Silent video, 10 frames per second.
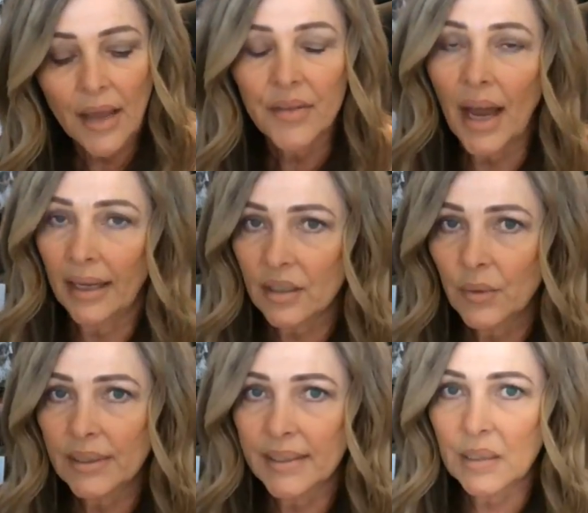That's
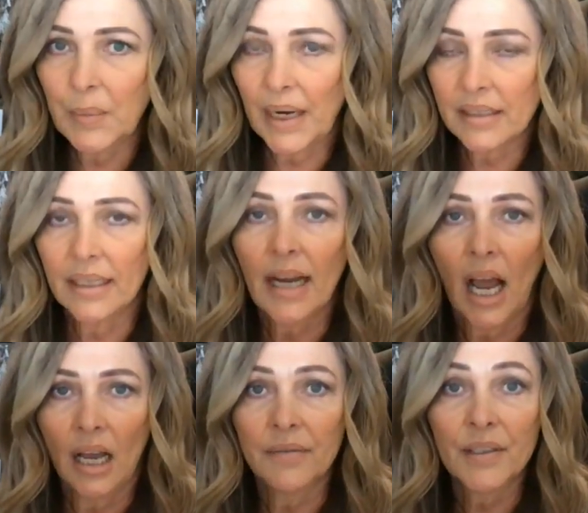what's expected
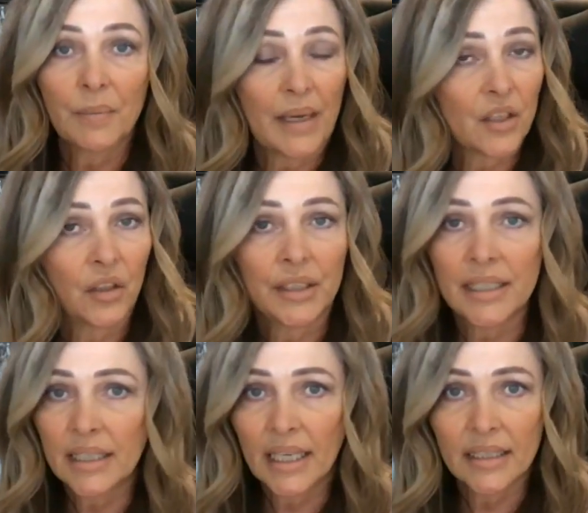of special
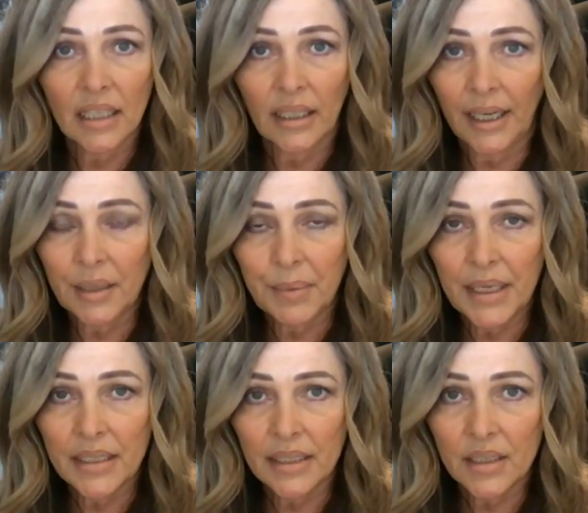needs kids on
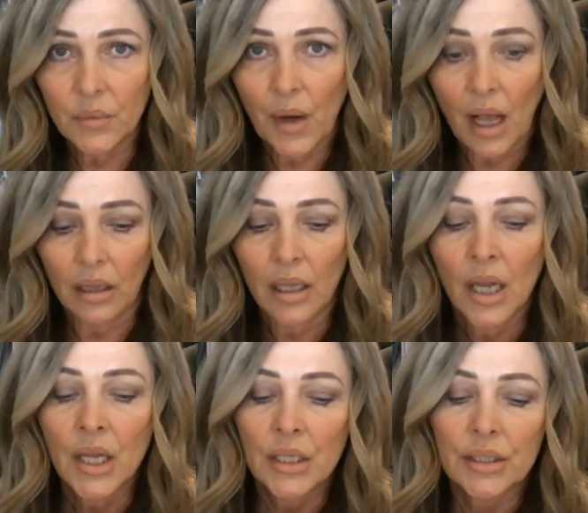IEPs as well.
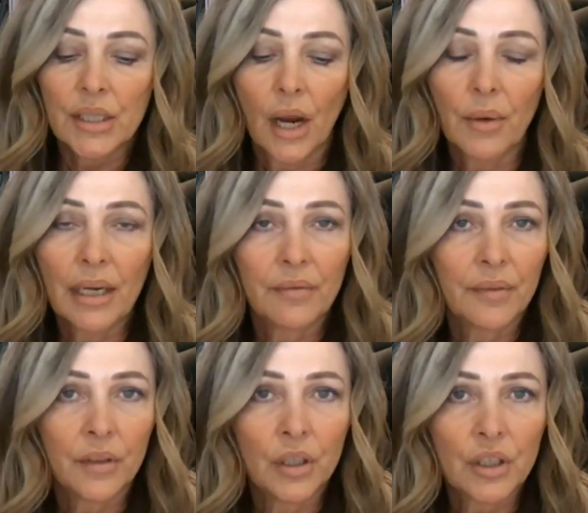So if
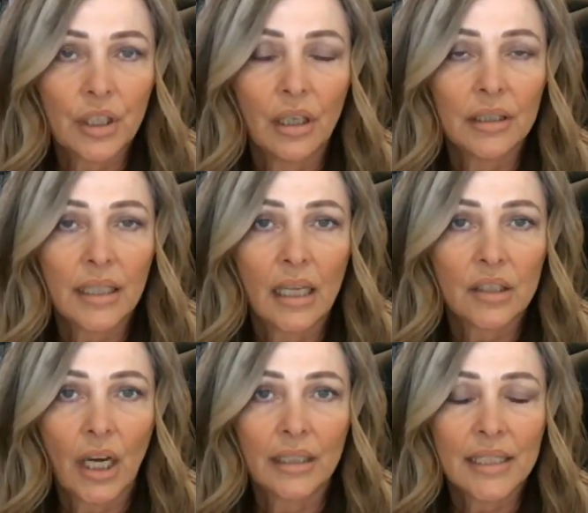your child
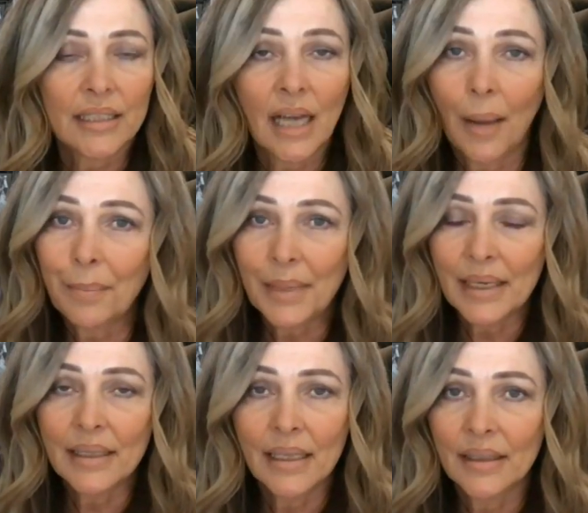is not
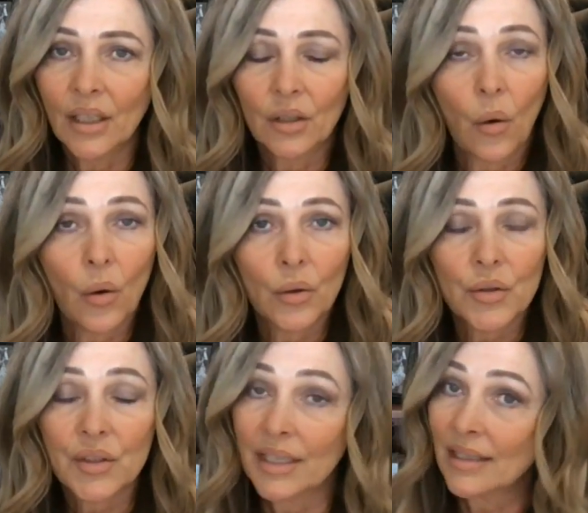meeting their
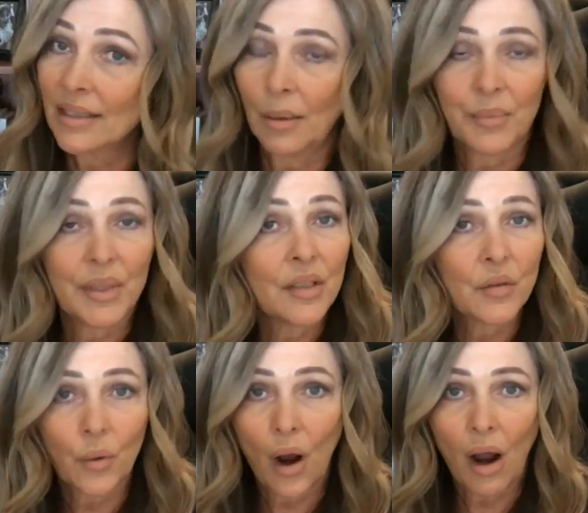goals, then something's
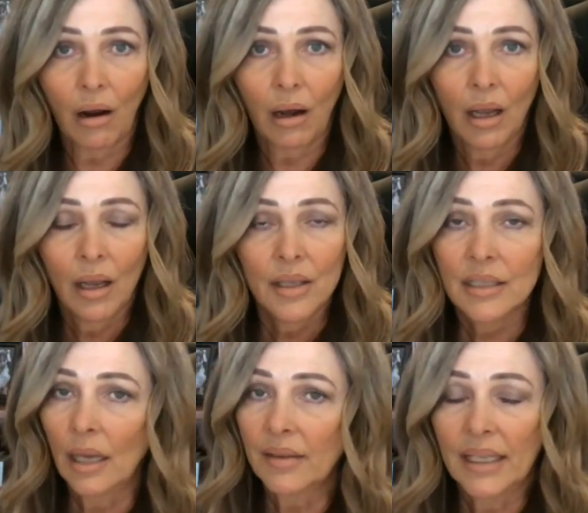wrong.
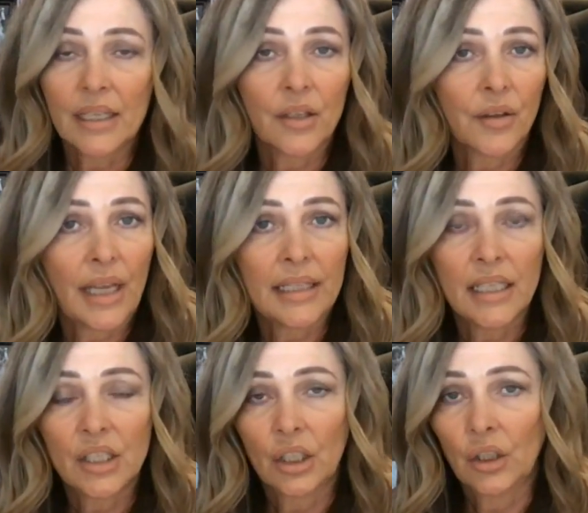So either they
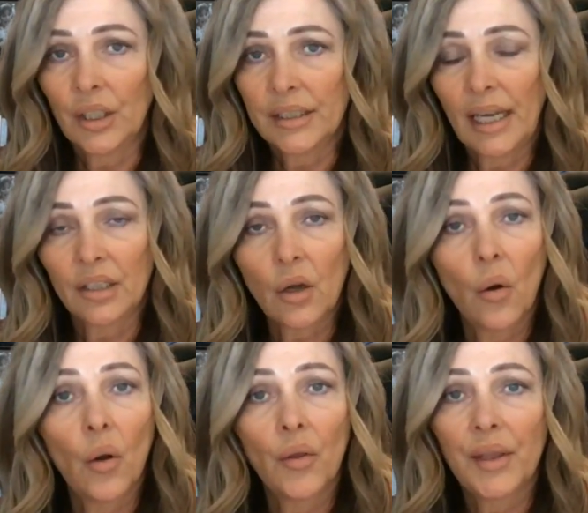need to look at that
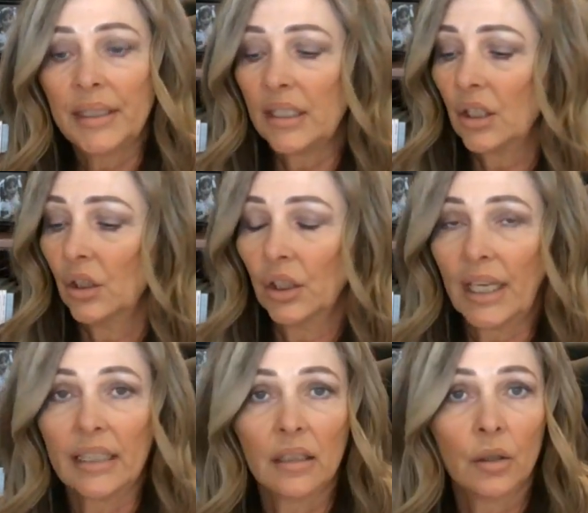goal, they need to look
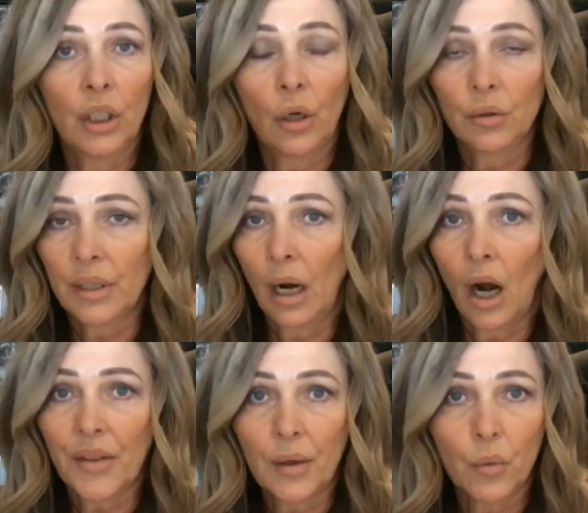at, you know,
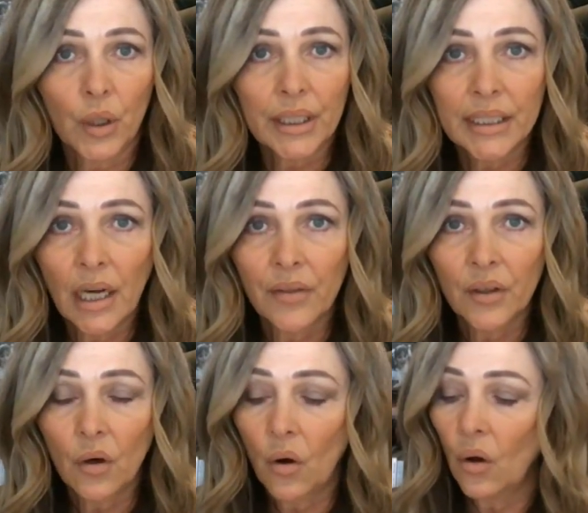are they working on
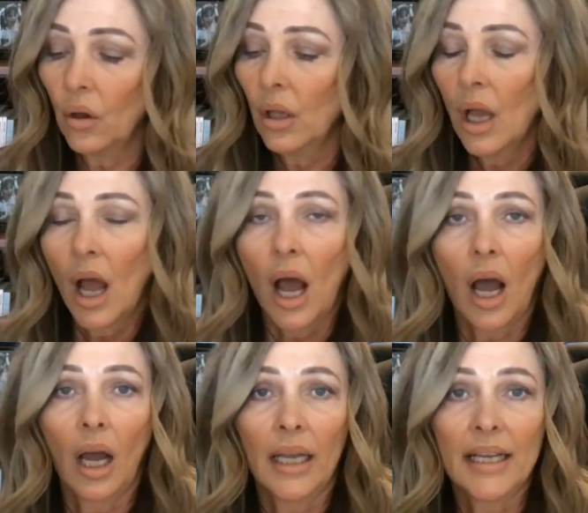the goal?
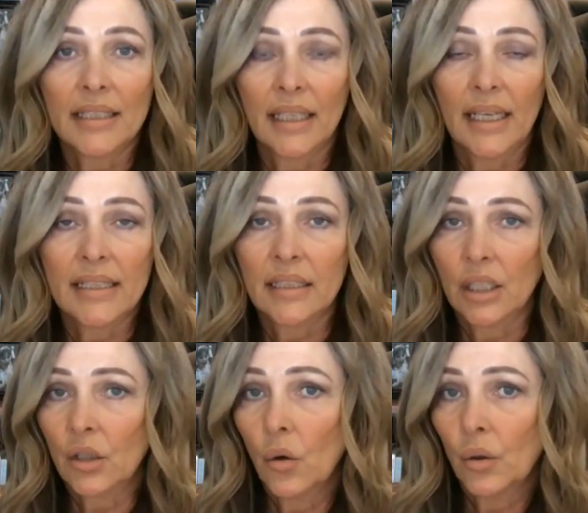Is
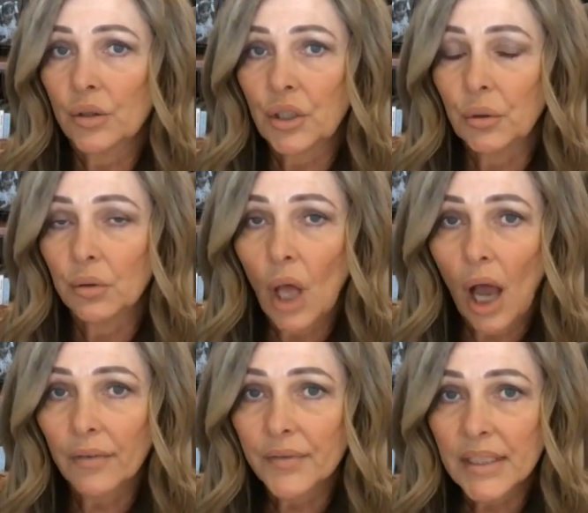the goal too
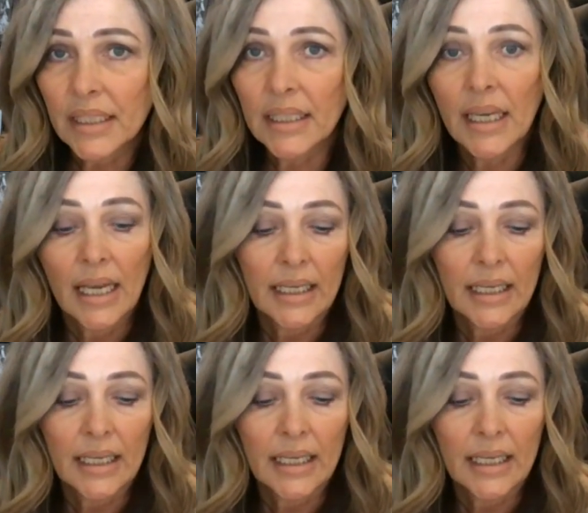lofty?